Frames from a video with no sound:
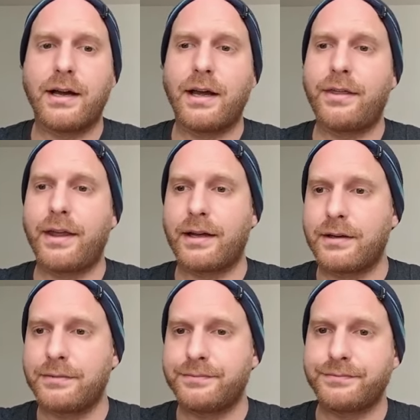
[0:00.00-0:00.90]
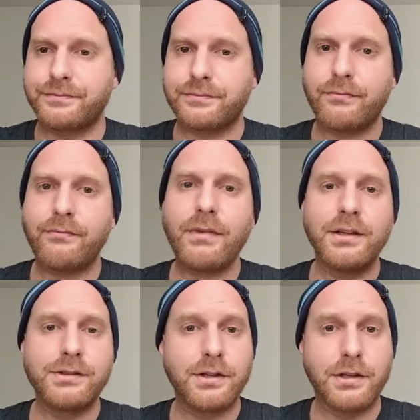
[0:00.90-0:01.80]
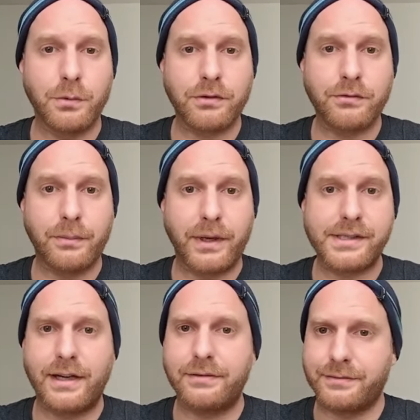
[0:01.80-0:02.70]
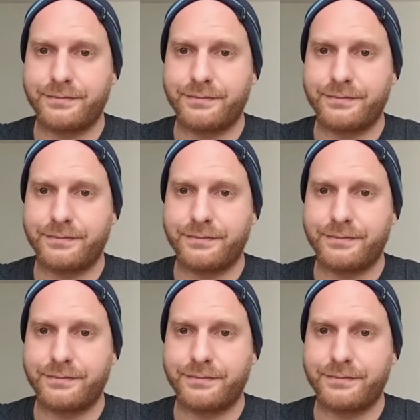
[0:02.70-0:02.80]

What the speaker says: I think. It certainly worked for myself.